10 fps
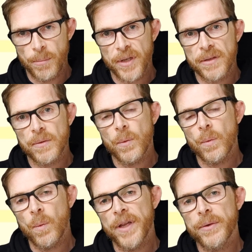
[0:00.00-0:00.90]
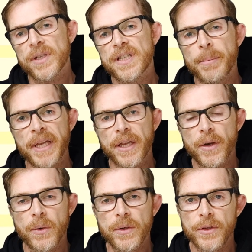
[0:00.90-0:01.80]
But when you are typing
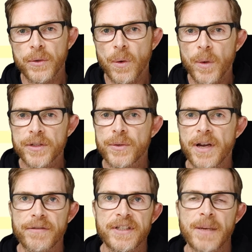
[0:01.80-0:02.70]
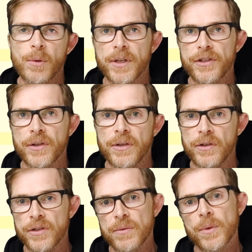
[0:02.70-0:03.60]
code, you don't want to have tabulation. You
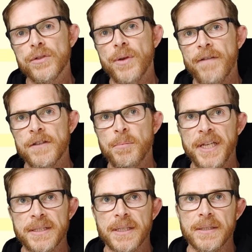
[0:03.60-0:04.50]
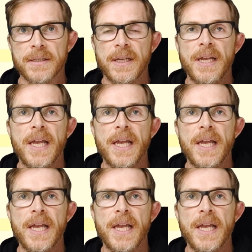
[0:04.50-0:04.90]
just want to have spaces.